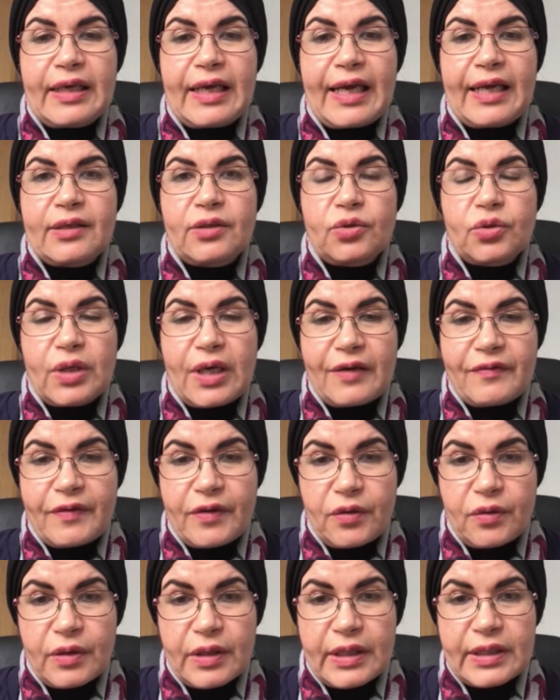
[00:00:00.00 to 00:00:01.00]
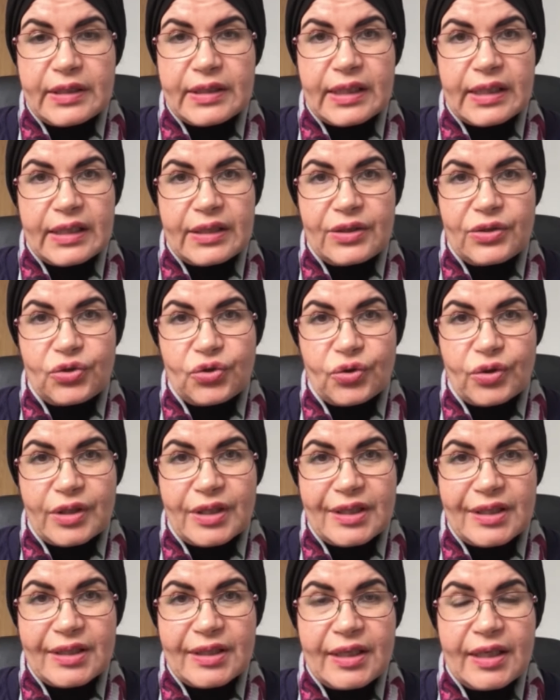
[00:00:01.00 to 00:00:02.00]
and to have a look inside the
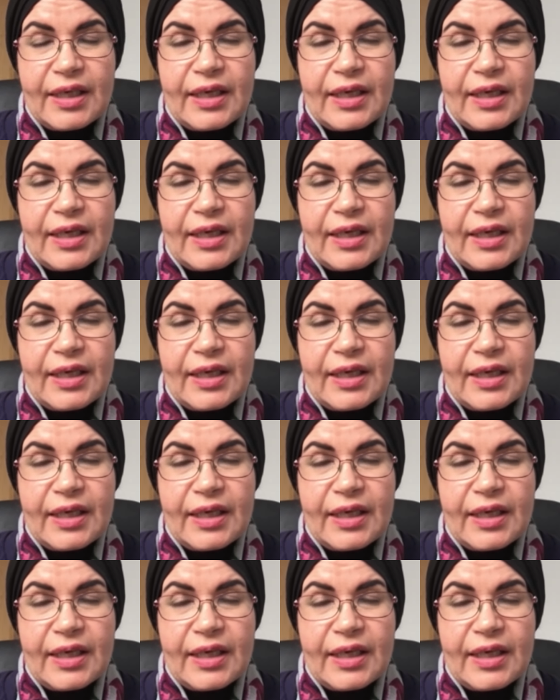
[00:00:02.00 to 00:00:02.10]
joint.